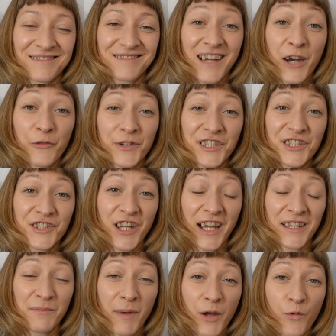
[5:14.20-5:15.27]
I
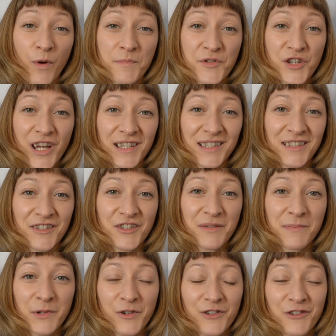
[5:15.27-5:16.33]
redesigned my website in the
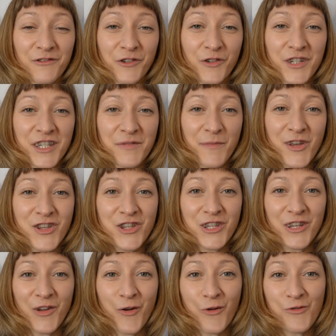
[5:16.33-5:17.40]
spirit of Christmas,
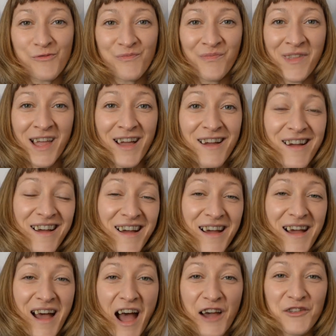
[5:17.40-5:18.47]
so
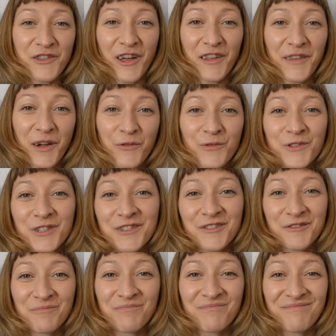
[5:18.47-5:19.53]
I thought I would
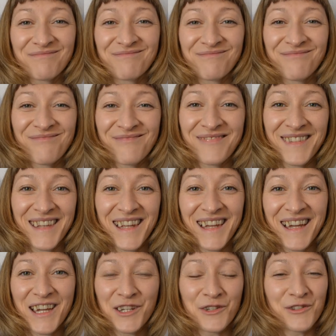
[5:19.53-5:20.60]

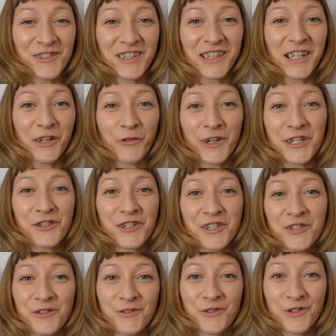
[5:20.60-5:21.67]
use the
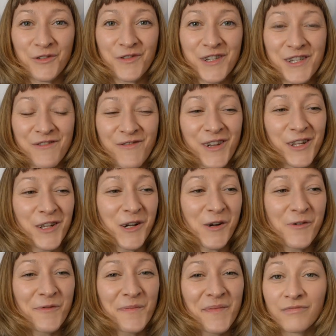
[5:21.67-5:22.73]
decorations to shoot this
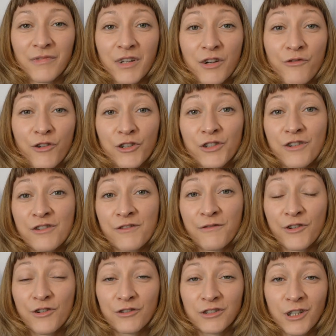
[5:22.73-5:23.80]
video. For those of
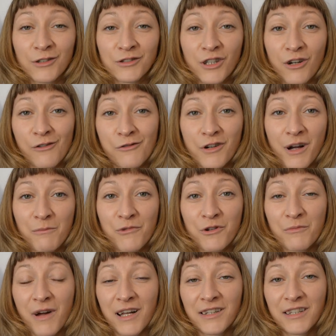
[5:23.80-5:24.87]
you who don't know, Gabor
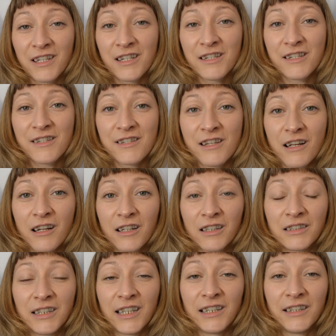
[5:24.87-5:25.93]
Mate is a
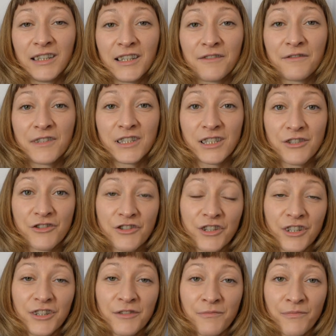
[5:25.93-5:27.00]
Canadian
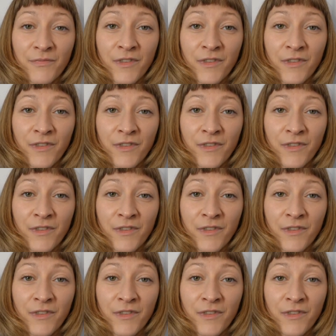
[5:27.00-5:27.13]
physician.